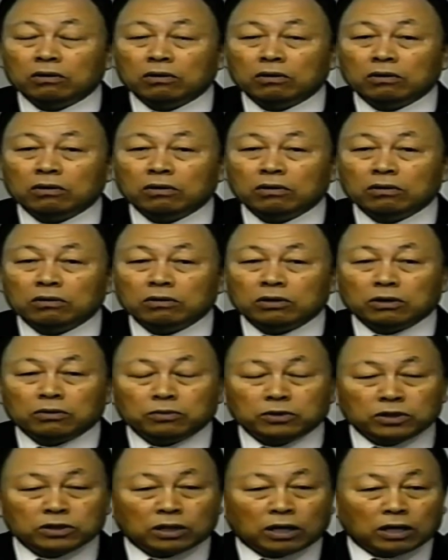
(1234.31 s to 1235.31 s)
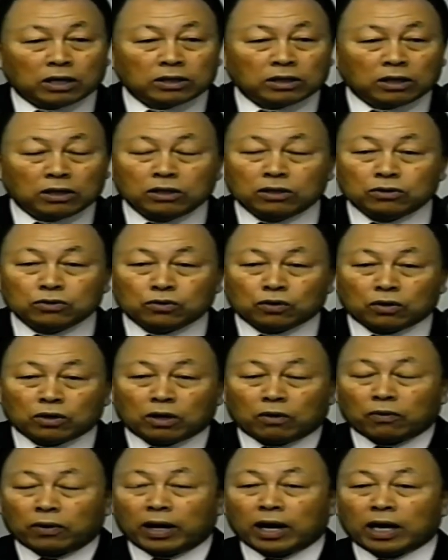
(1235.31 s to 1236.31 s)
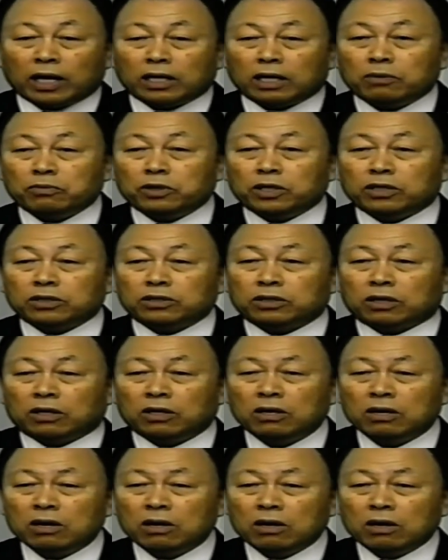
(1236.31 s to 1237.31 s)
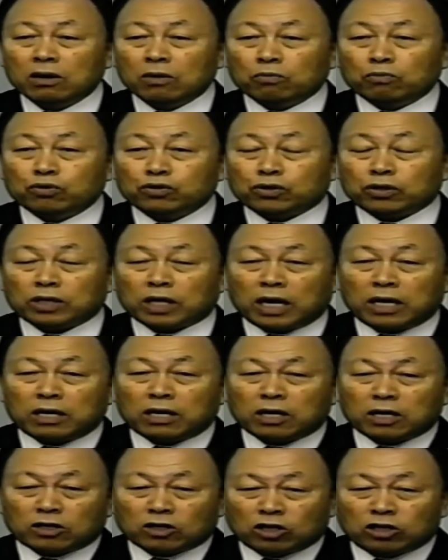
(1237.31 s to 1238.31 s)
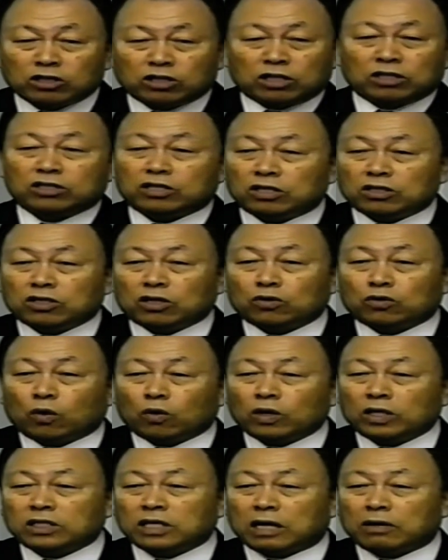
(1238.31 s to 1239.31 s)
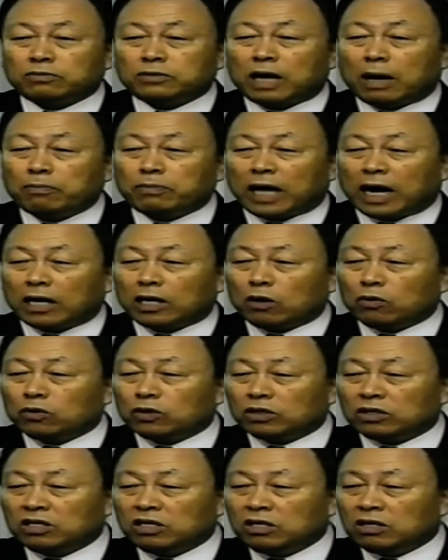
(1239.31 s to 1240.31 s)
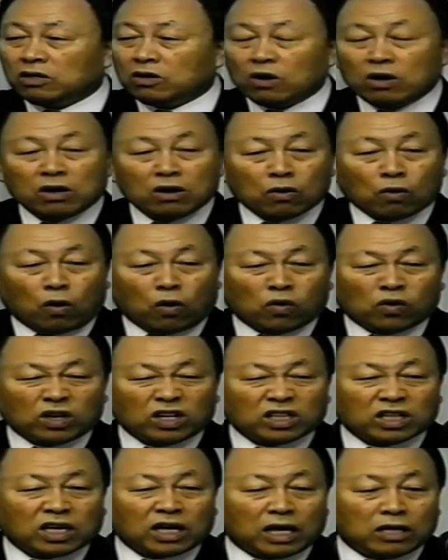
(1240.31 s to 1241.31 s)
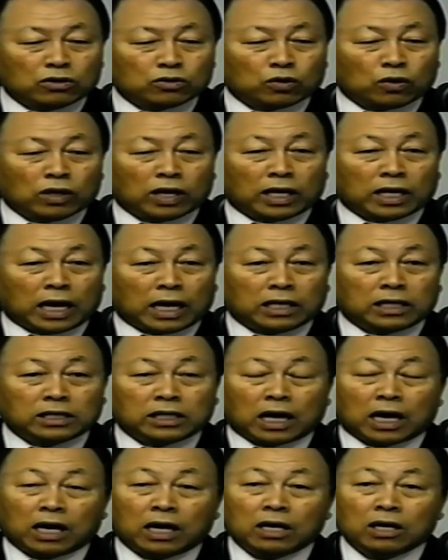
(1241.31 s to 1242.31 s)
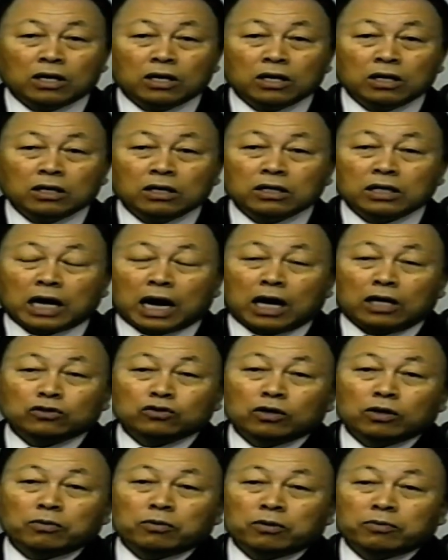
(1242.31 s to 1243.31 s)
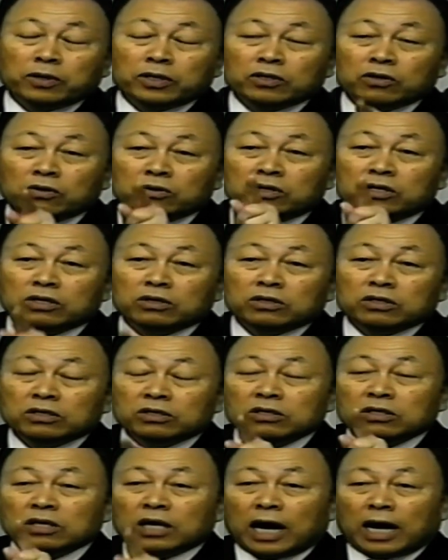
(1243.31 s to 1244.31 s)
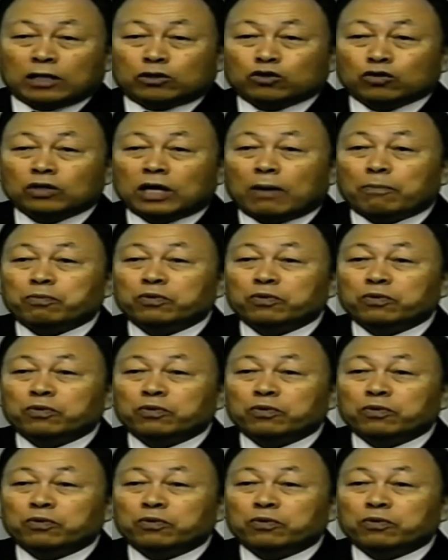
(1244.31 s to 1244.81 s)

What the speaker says: You know, someone like that, without me realizing, God makes me pierce them. And I think, God, why am I saying such scary things? You know, why am I having to break this concrete?